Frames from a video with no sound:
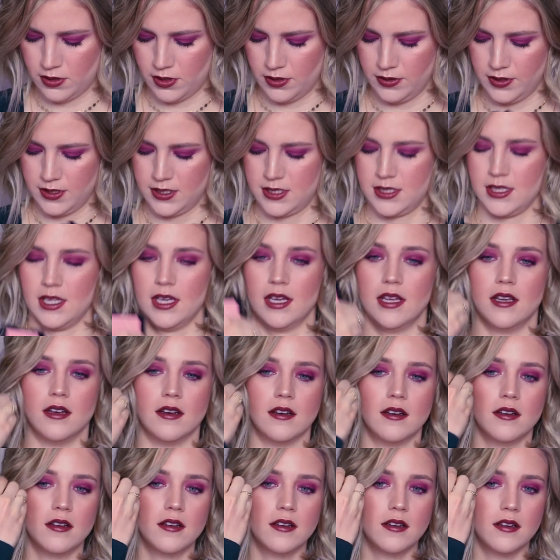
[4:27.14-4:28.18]
on the
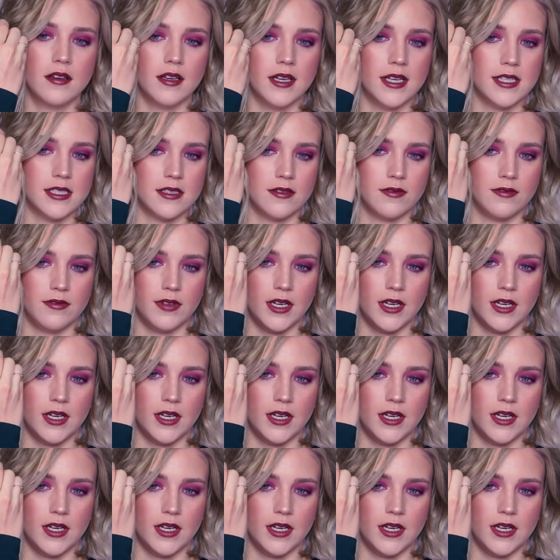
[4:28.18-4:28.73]
skin. It's a